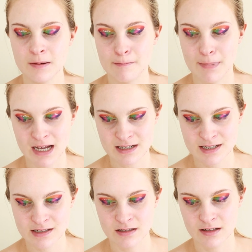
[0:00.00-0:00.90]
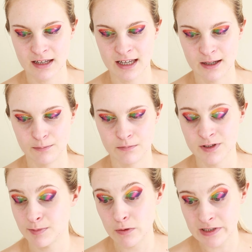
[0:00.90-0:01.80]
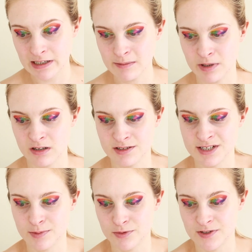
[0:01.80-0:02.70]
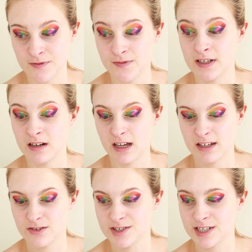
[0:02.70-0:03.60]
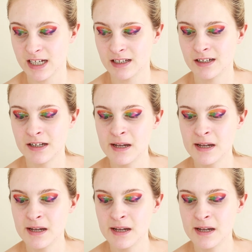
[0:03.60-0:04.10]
matte, supposedly, because it's supposed to feel like your skin.